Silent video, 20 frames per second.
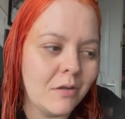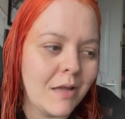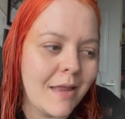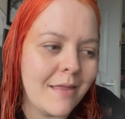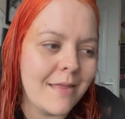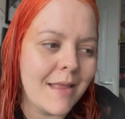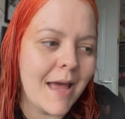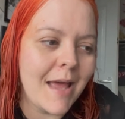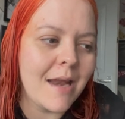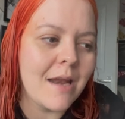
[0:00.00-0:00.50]

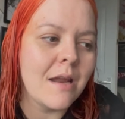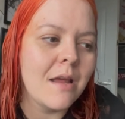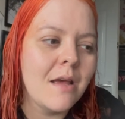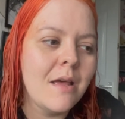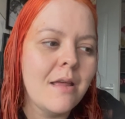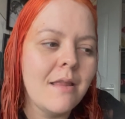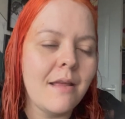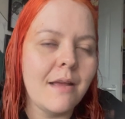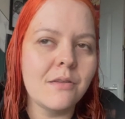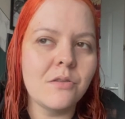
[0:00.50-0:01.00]
and then
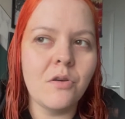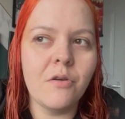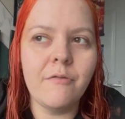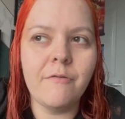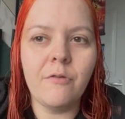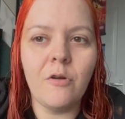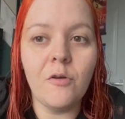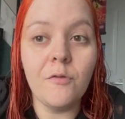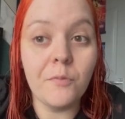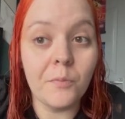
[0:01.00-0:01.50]
they sort of
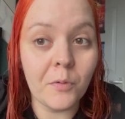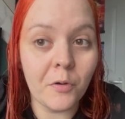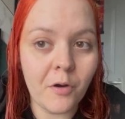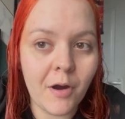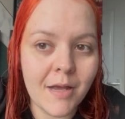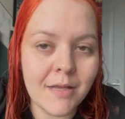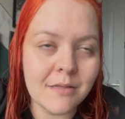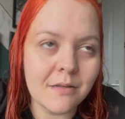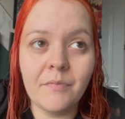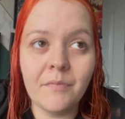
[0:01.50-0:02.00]
fall from
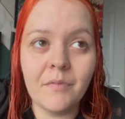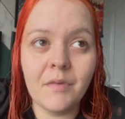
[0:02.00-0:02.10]
grace